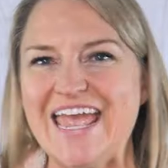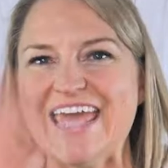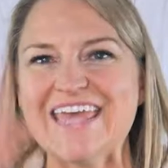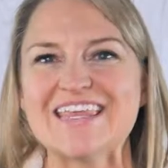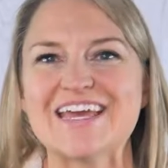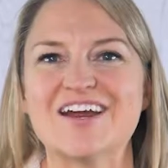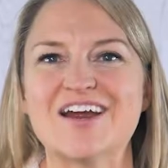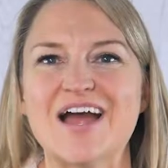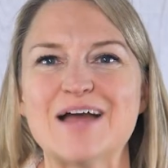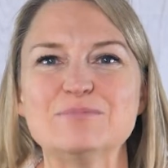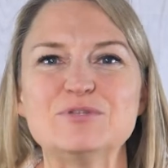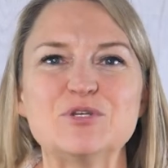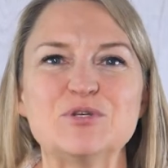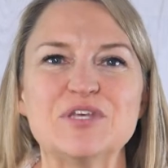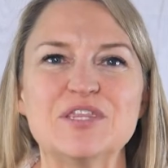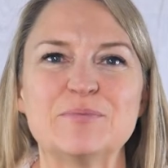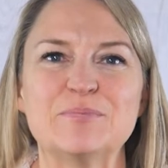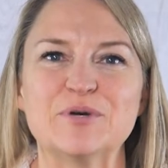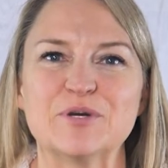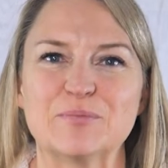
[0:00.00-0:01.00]
Hey there, I'm
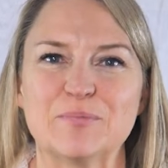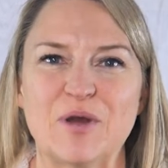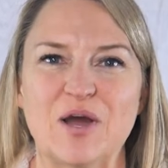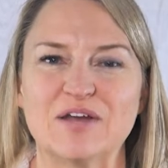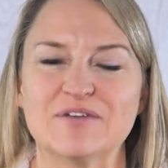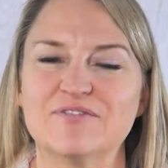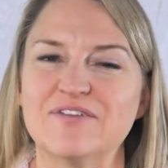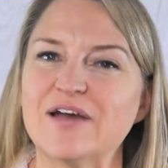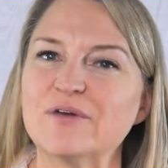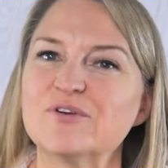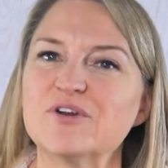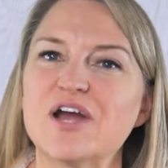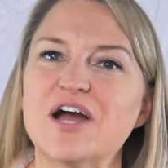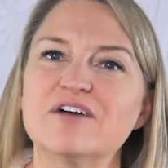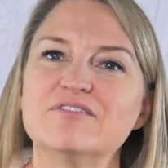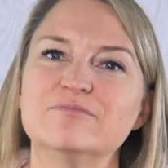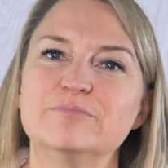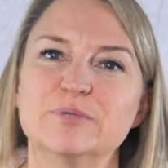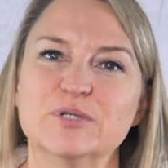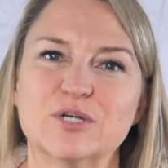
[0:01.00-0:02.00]
Julie the Book Broad, founder
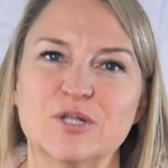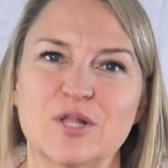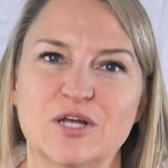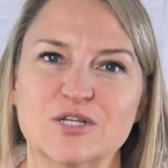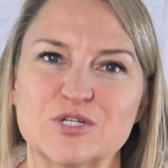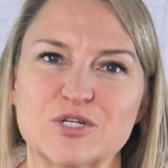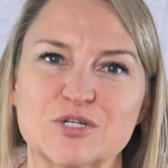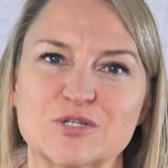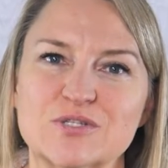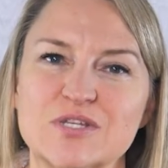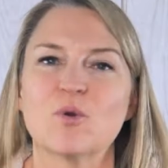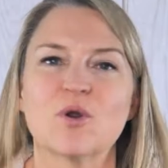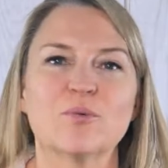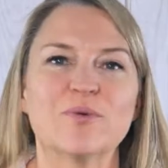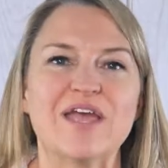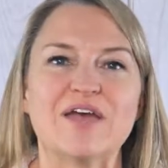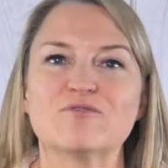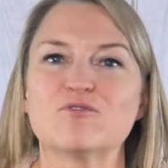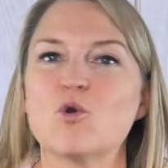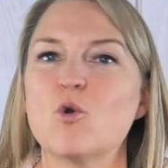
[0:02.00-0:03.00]
of Book Launchers, where
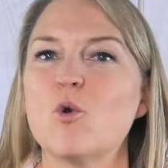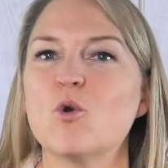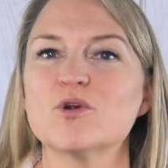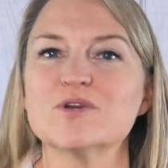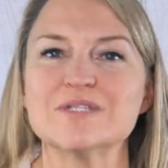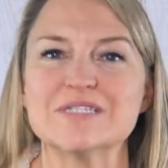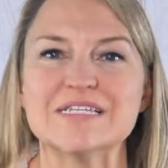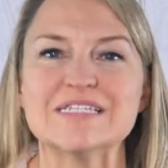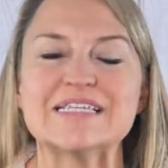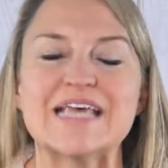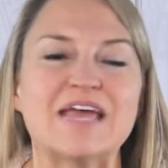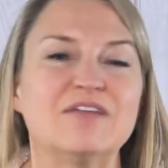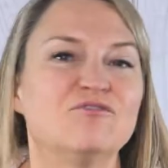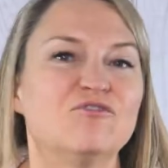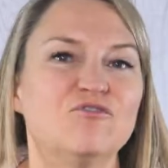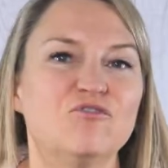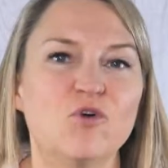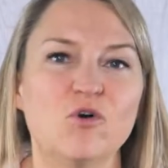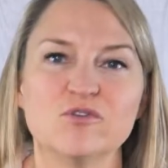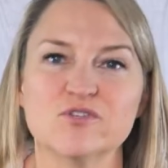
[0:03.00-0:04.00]
we have courses and
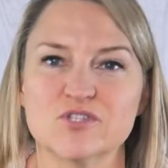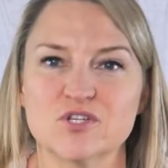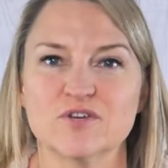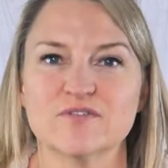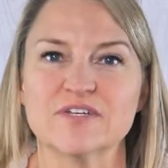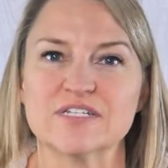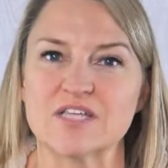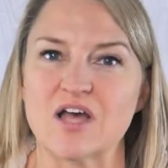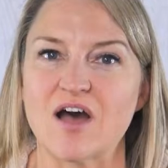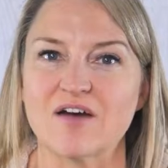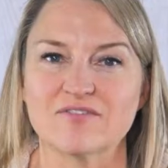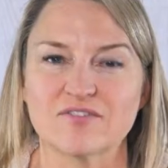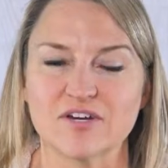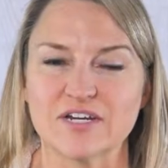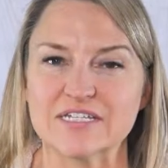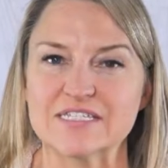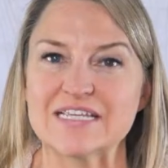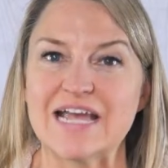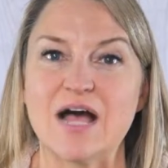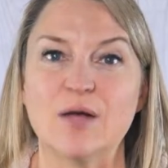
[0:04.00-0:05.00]
full service
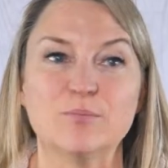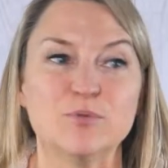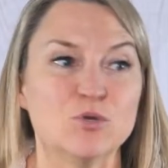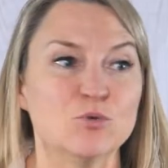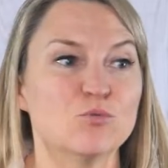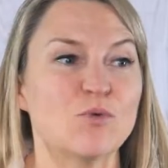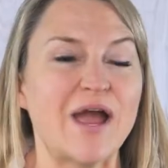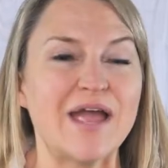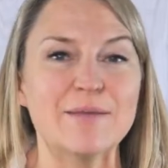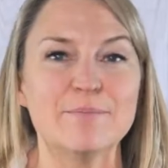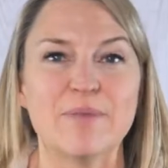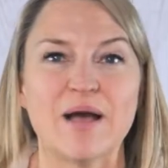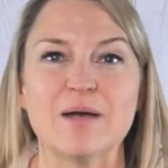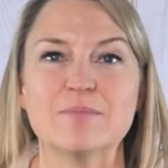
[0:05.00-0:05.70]
offerings to help you write,